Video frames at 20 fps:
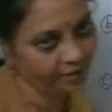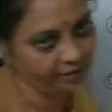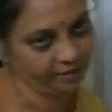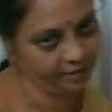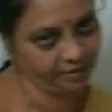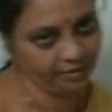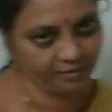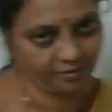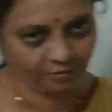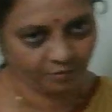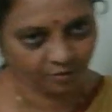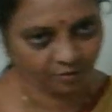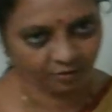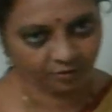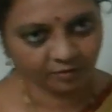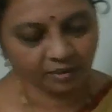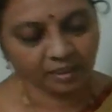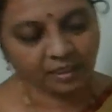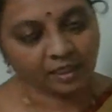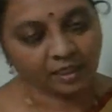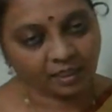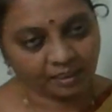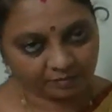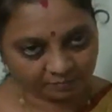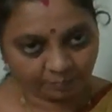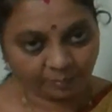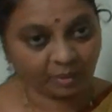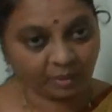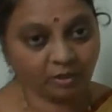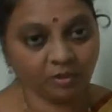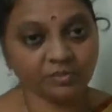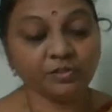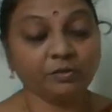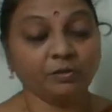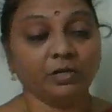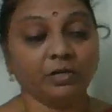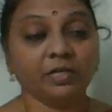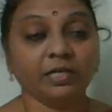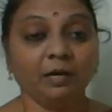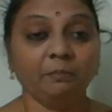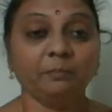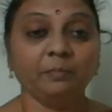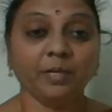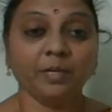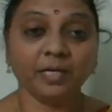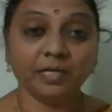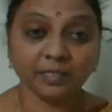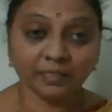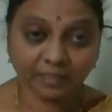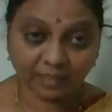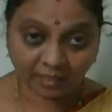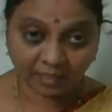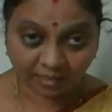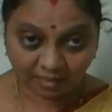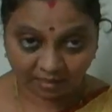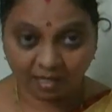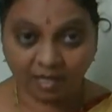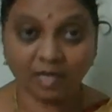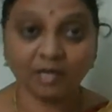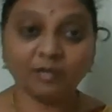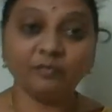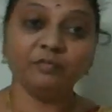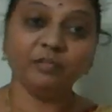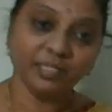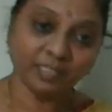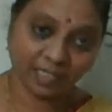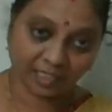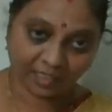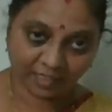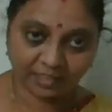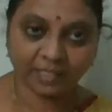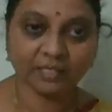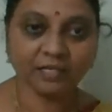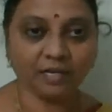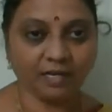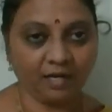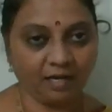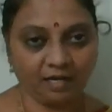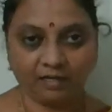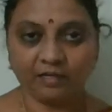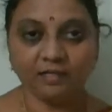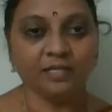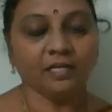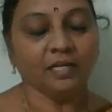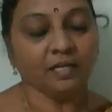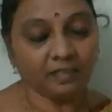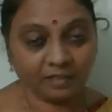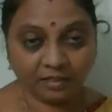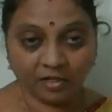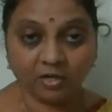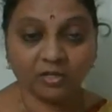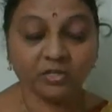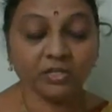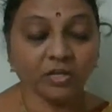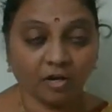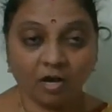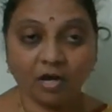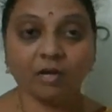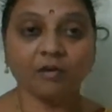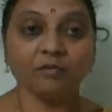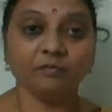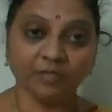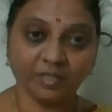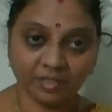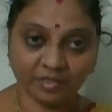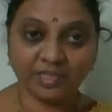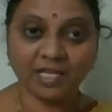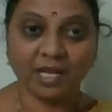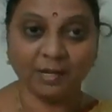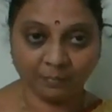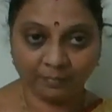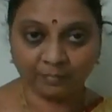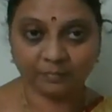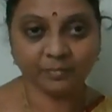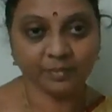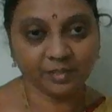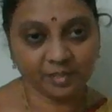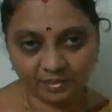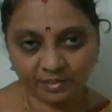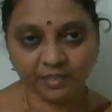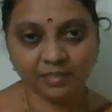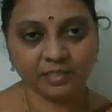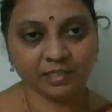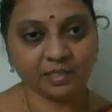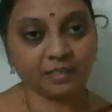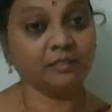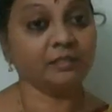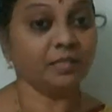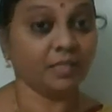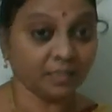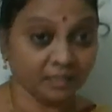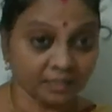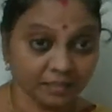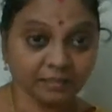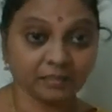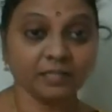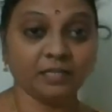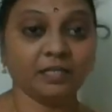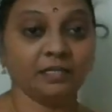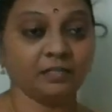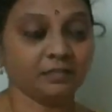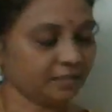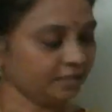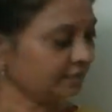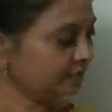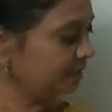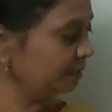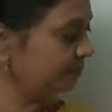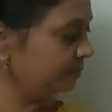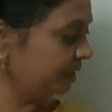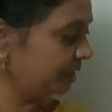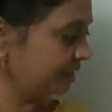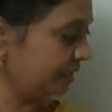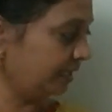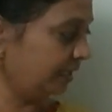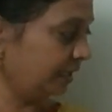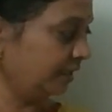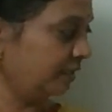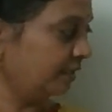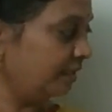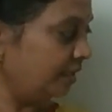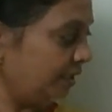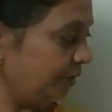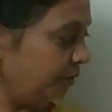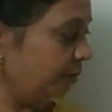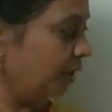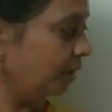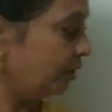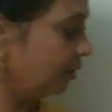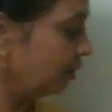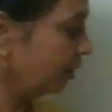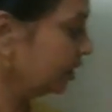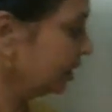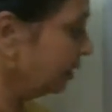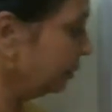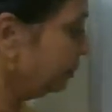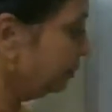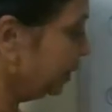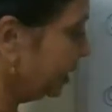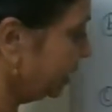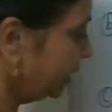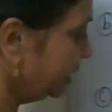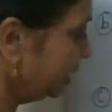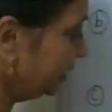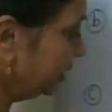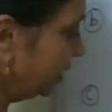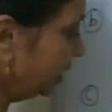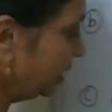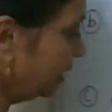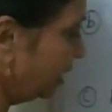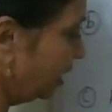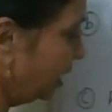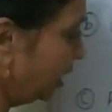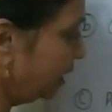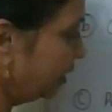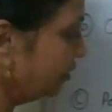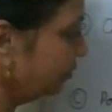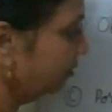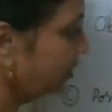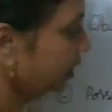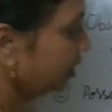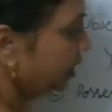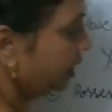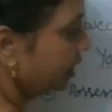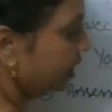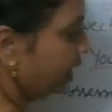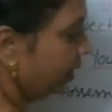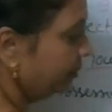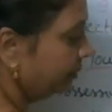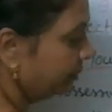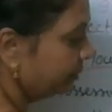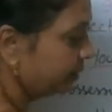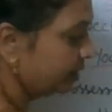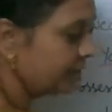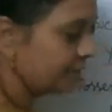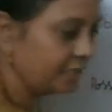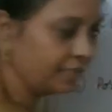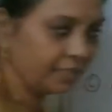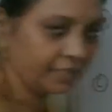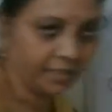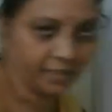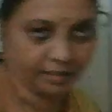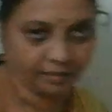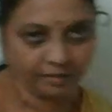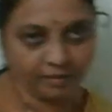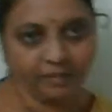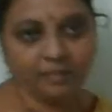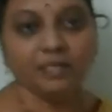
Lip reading: it is wrong because you are comparing the car with another car, not car with them, isn't it? Then that is the mistake. You are not comparing the car with them, isn't it?